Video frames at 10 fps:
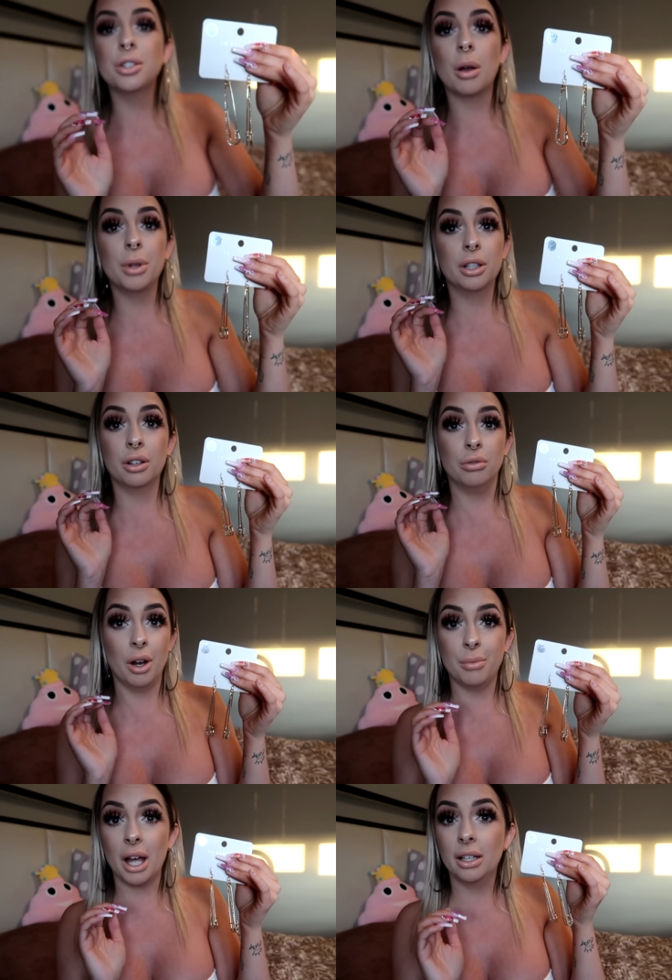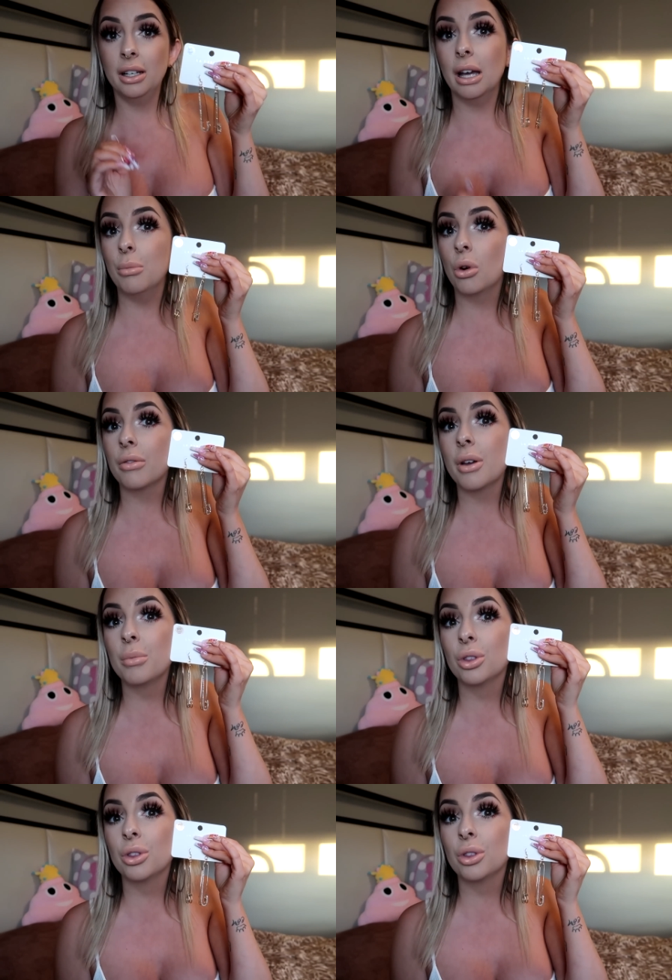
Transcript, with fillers: do, I'm like gonna run back and get more of them.